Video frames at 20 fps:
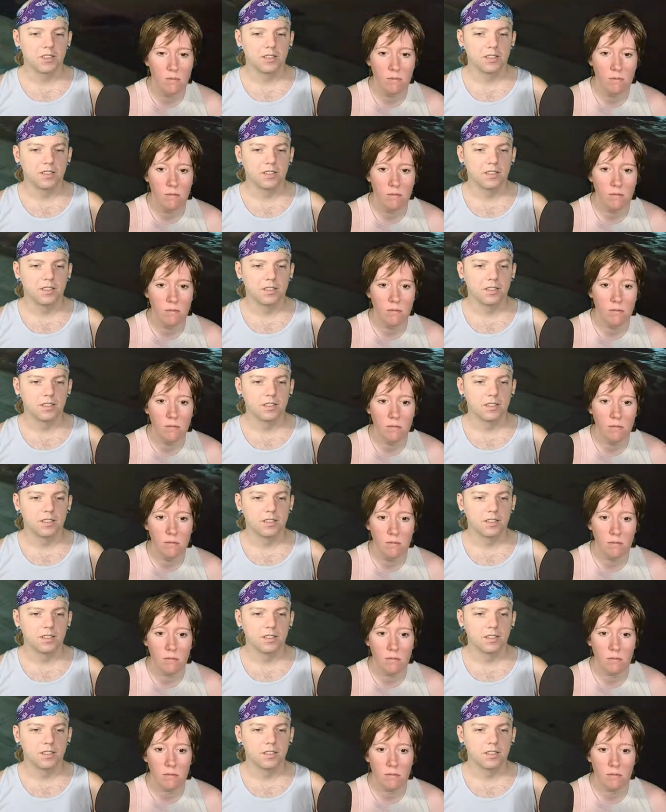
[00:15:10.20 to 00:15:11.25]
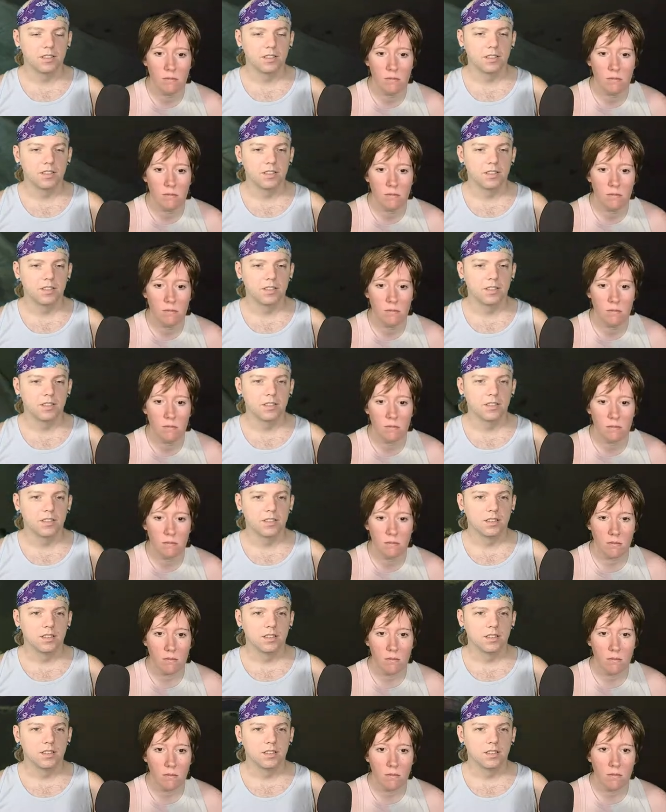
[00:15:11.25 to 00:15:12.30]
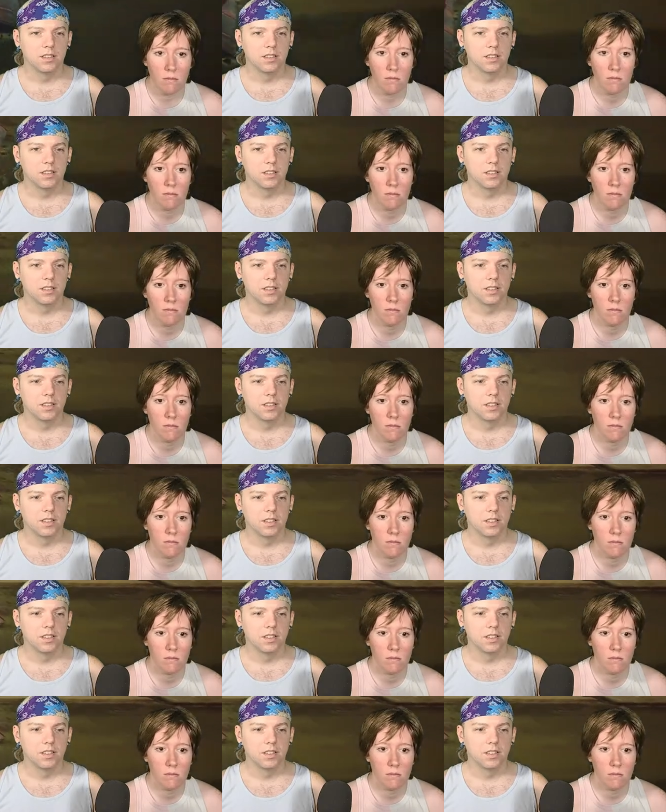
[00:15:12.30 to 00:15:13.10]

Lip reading: Nobody speaks.